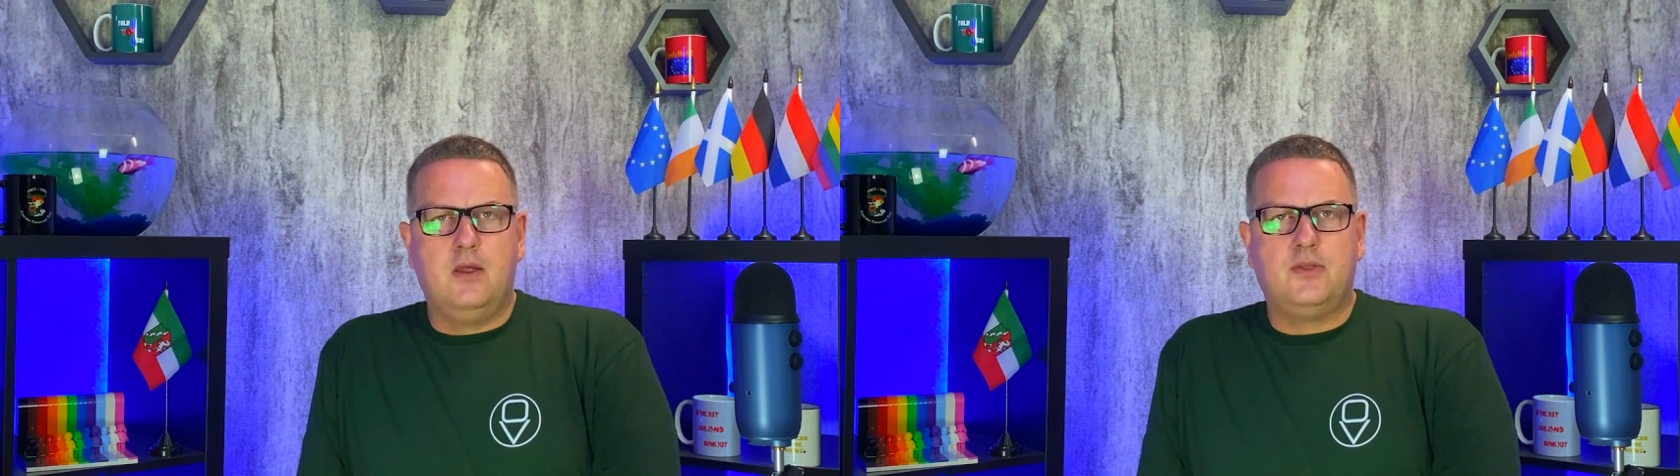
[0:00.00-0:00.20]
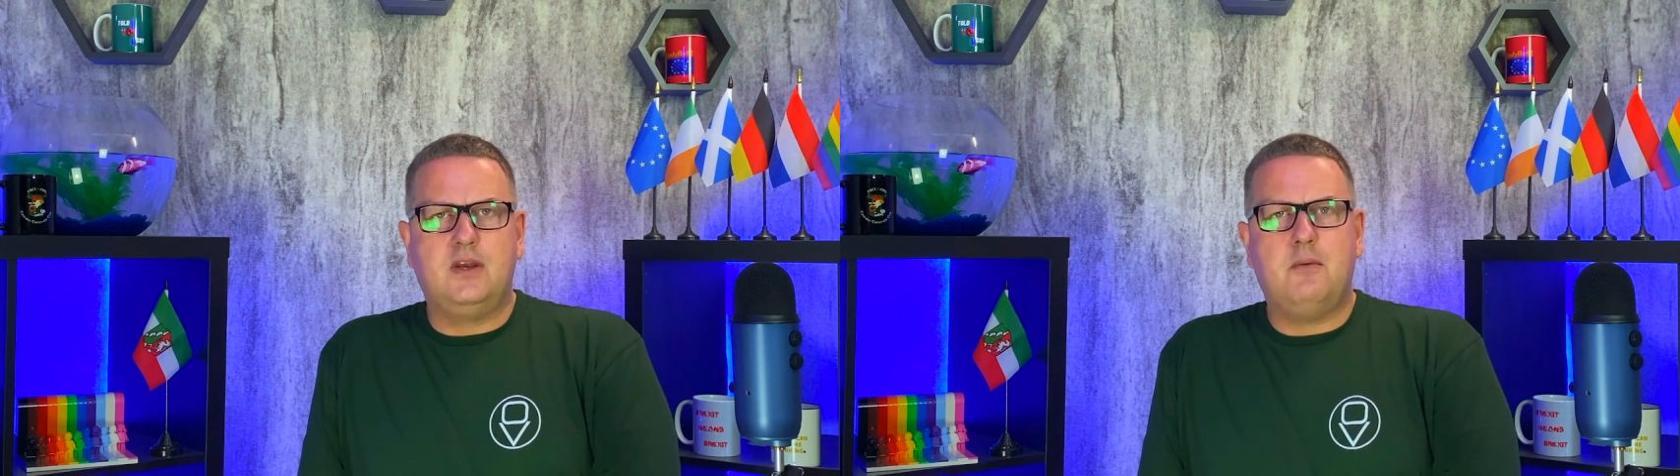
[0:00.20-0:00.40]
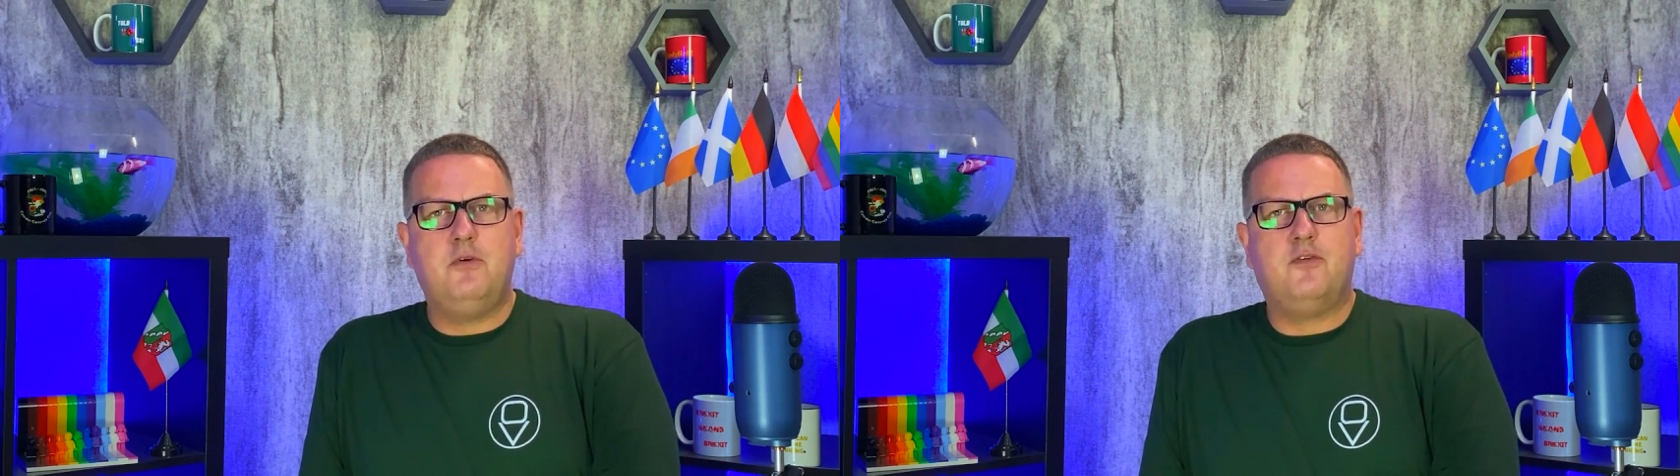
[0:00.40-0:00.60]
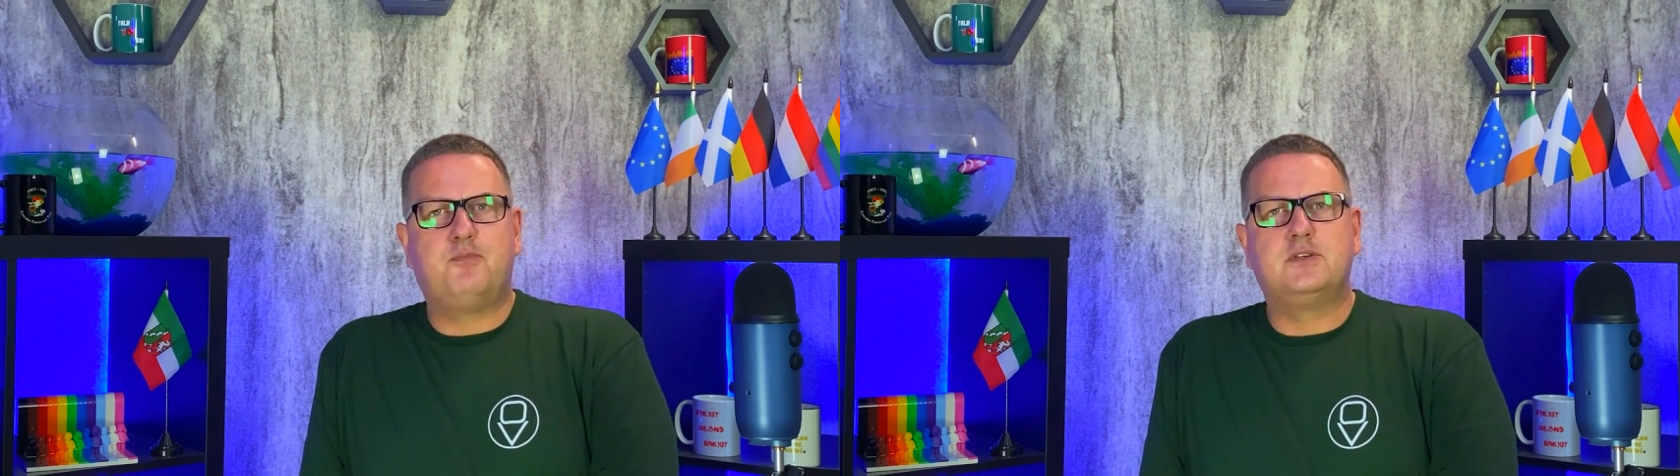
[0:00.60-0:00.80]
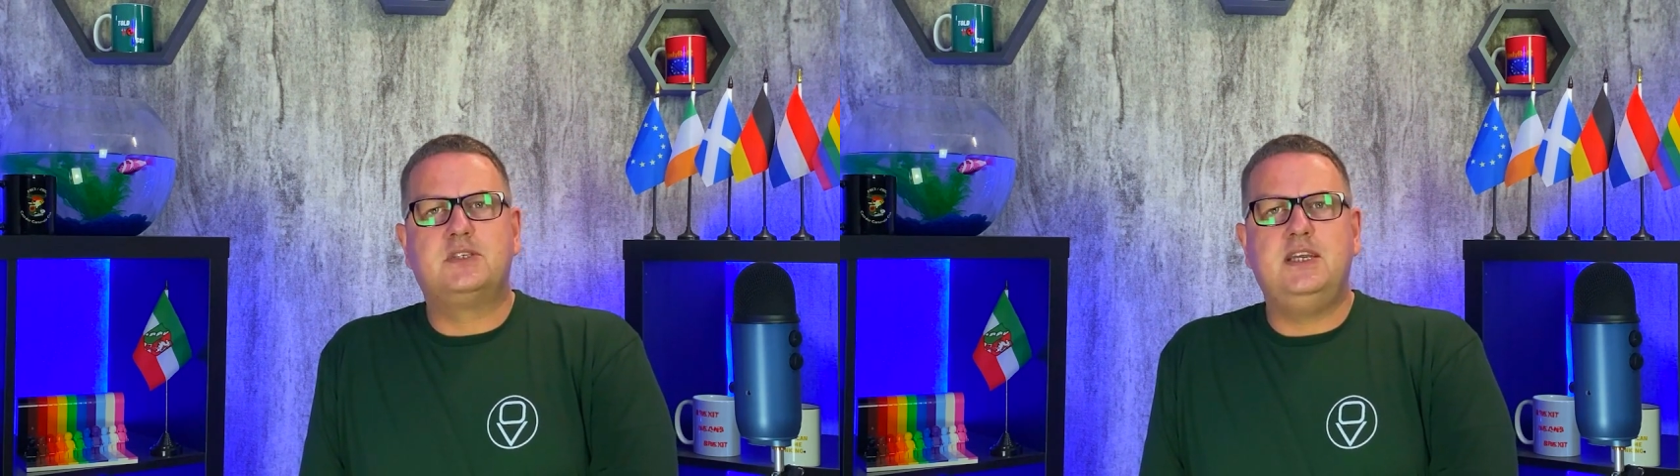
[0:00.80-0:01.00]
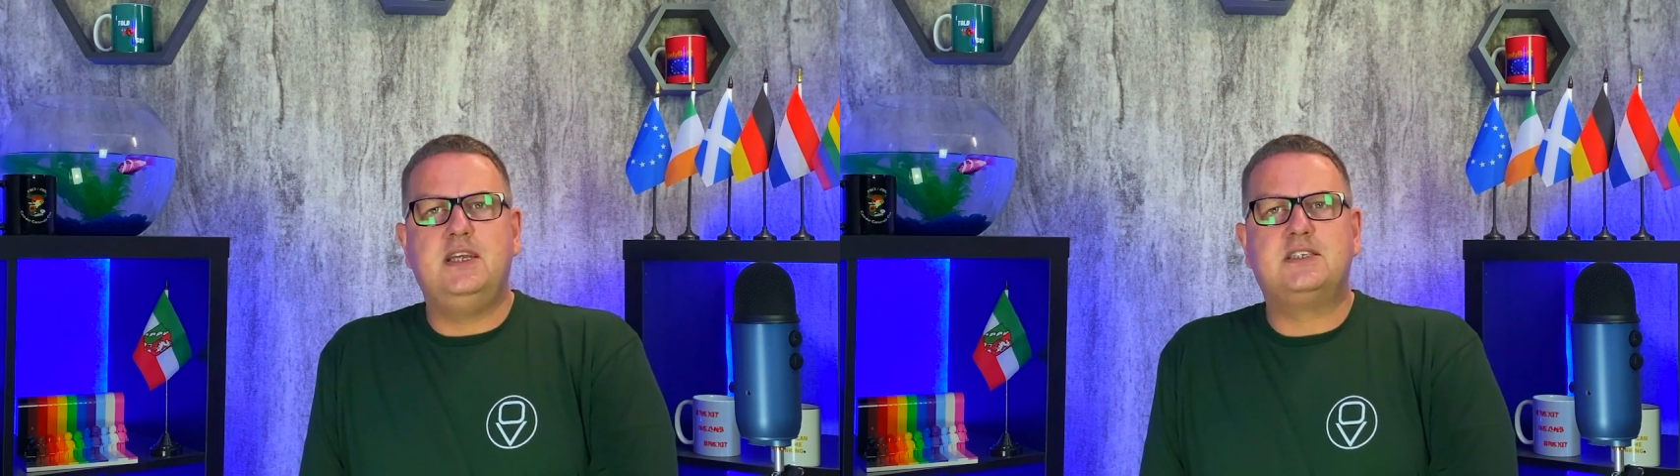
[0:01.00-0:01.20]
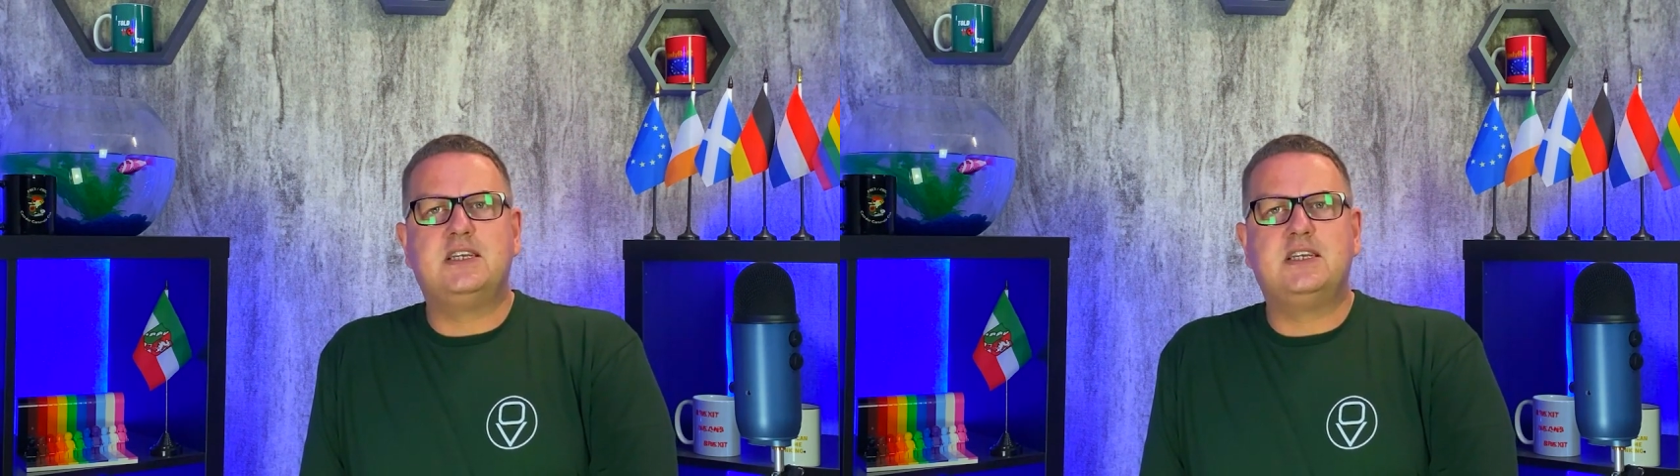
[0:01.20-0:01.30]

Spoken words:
The number of proceedings